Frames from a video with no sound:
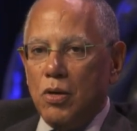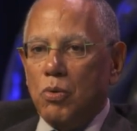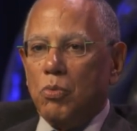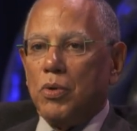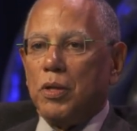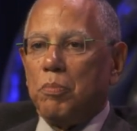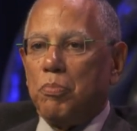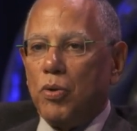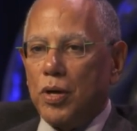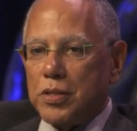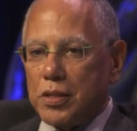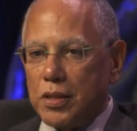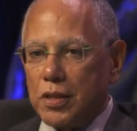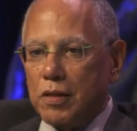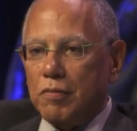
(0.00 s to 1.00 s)
when the
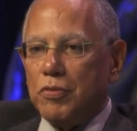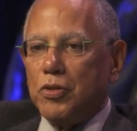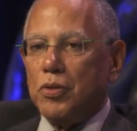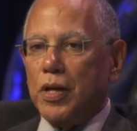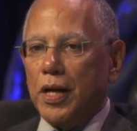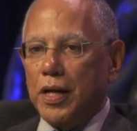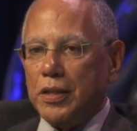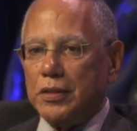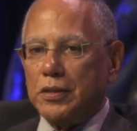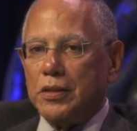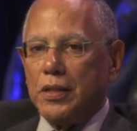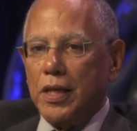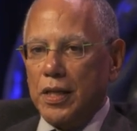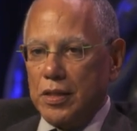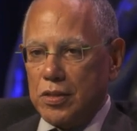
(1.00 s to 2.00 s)
President of the United
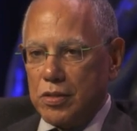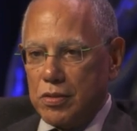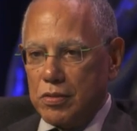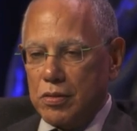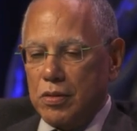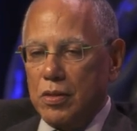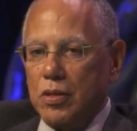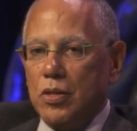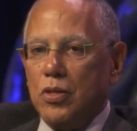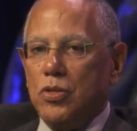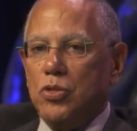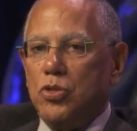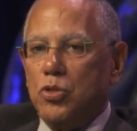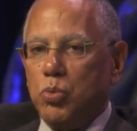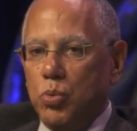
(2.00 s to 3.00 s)
States
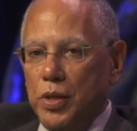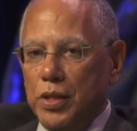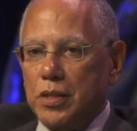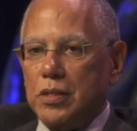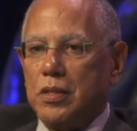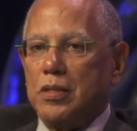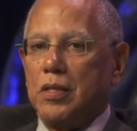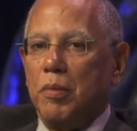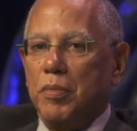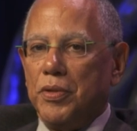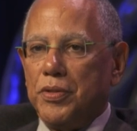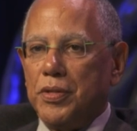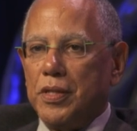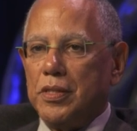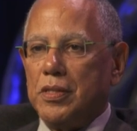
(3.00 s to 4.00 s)
tweets some of the
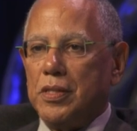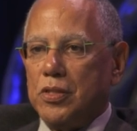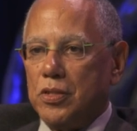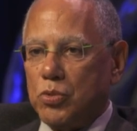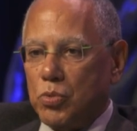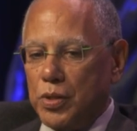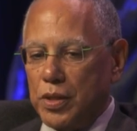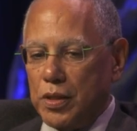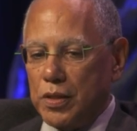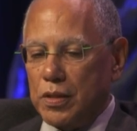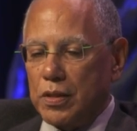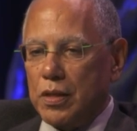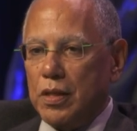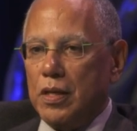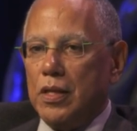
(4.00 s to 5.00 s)
things he's tweeted,
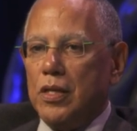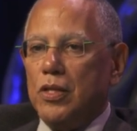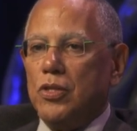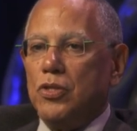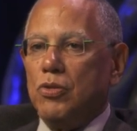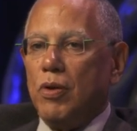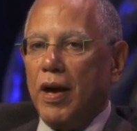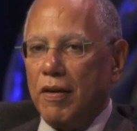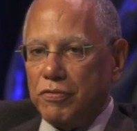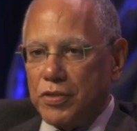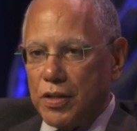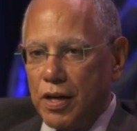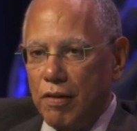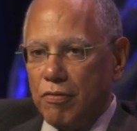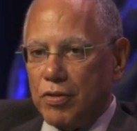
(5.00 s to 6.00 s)
you have to
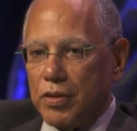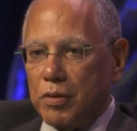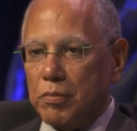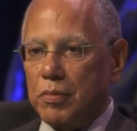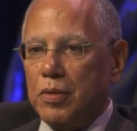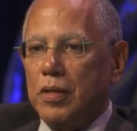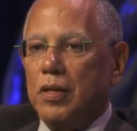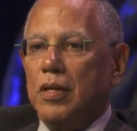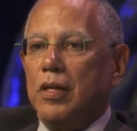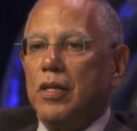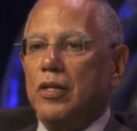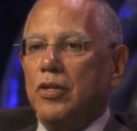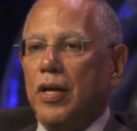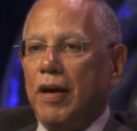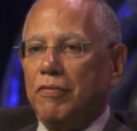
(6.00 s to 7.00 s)
cover them.
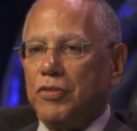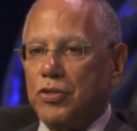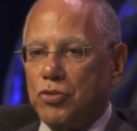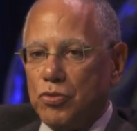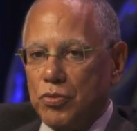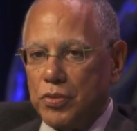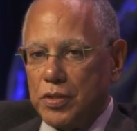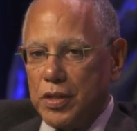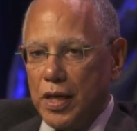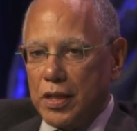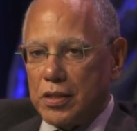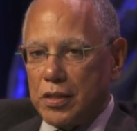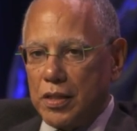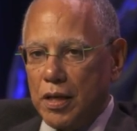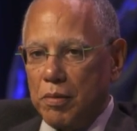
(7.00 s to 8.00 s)
You have to truth
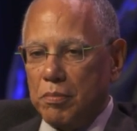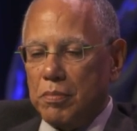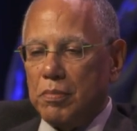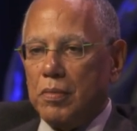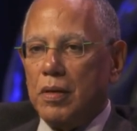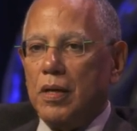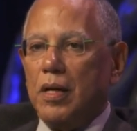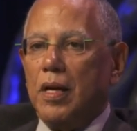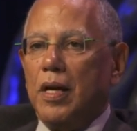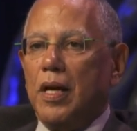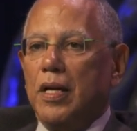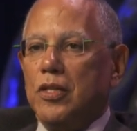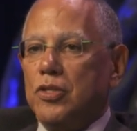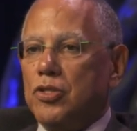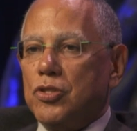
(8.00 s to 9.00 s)
test them.
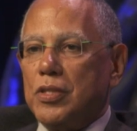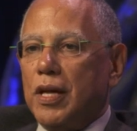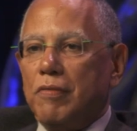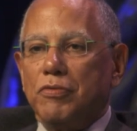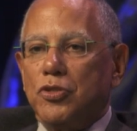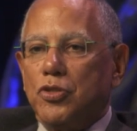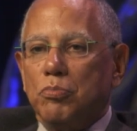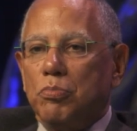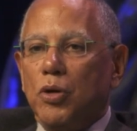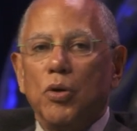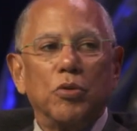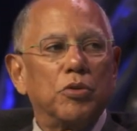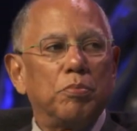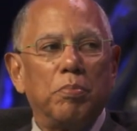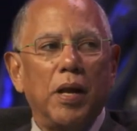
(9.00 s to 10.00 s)
You just have to do
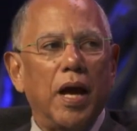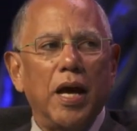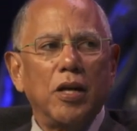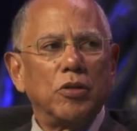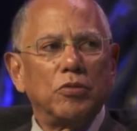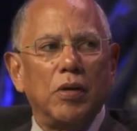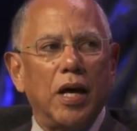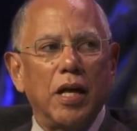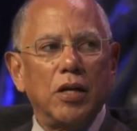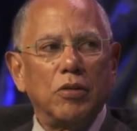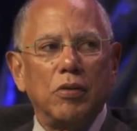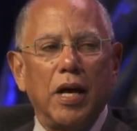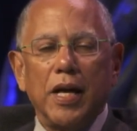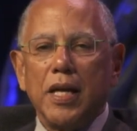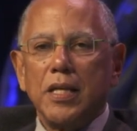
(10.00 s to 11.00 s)
both. But I don't, I
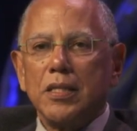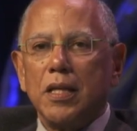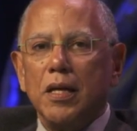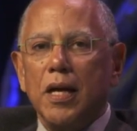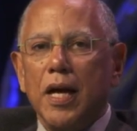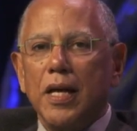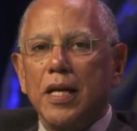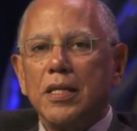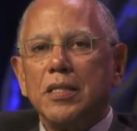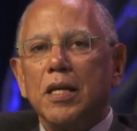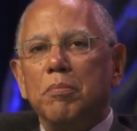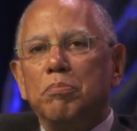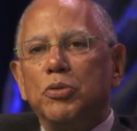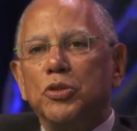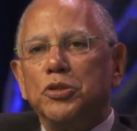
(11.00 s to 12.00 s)
don't, I guess I, I guess I
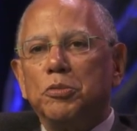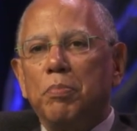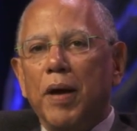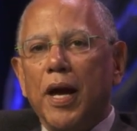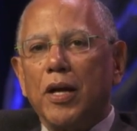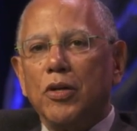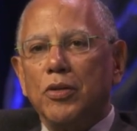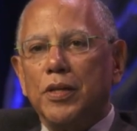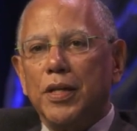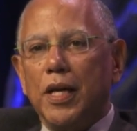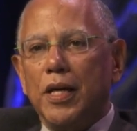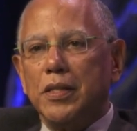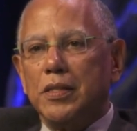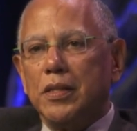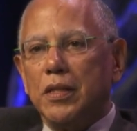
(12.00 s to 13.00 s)
push back on the
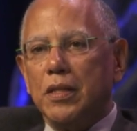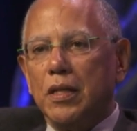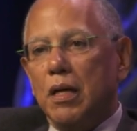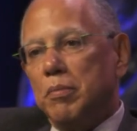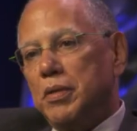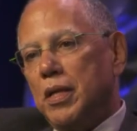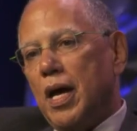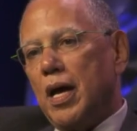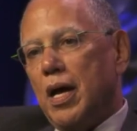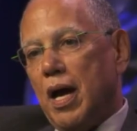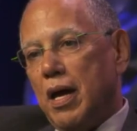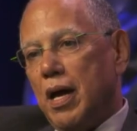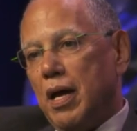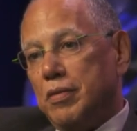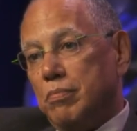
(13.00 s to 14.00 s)
idea. I mean, I, I,